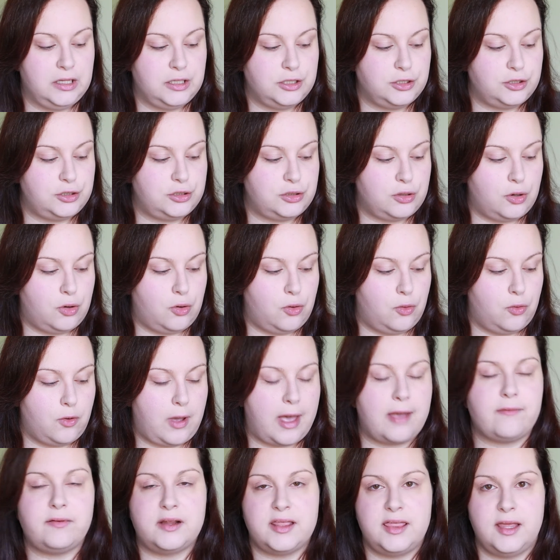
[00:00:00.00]
So
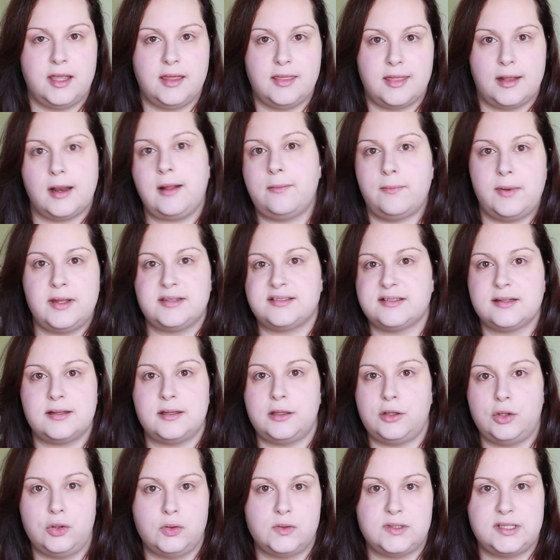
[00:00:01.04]
everything that I'm
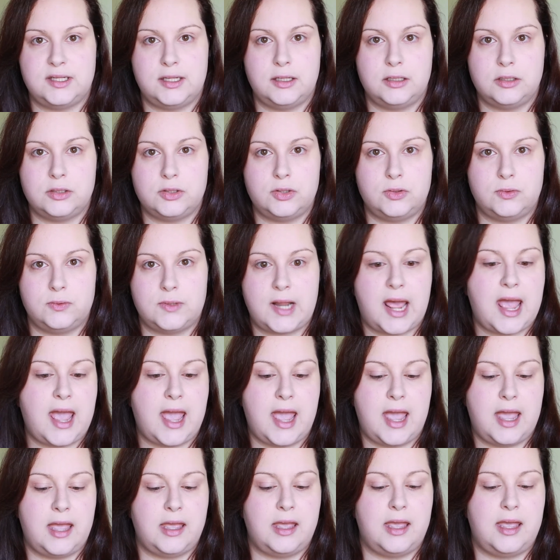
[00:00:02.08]
basically using
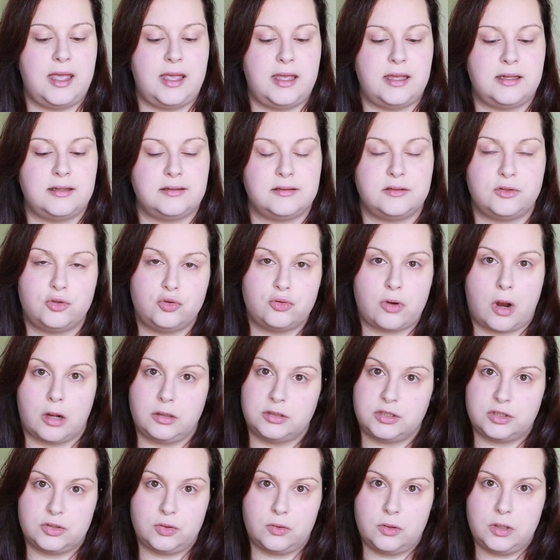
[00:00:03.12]
today is
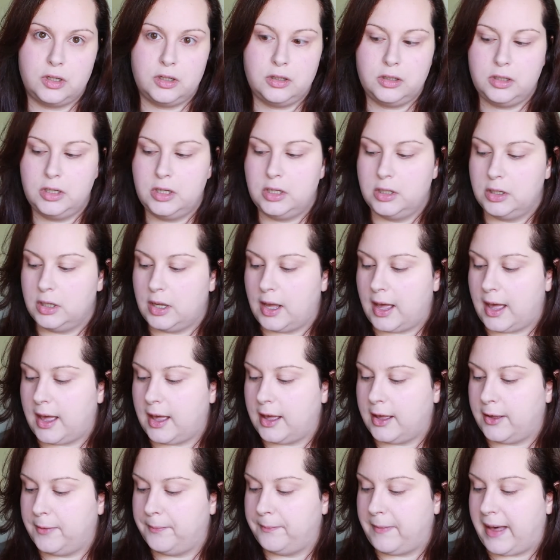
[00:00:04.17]
drugstore.
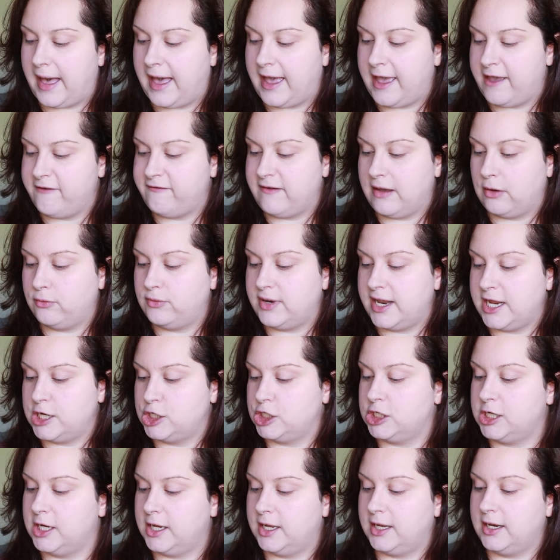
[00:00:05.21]
My
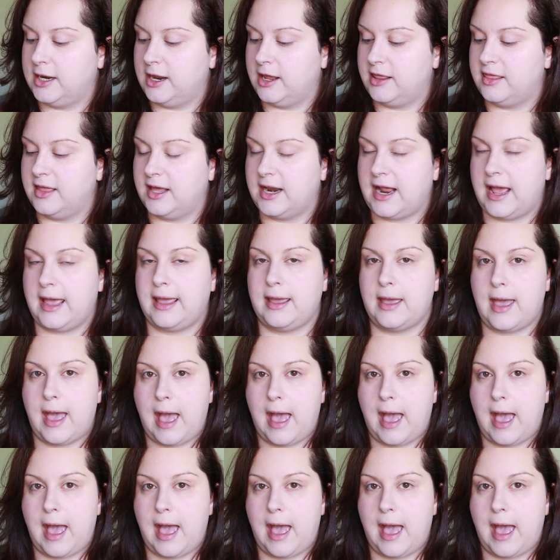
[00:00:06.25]
foundation that I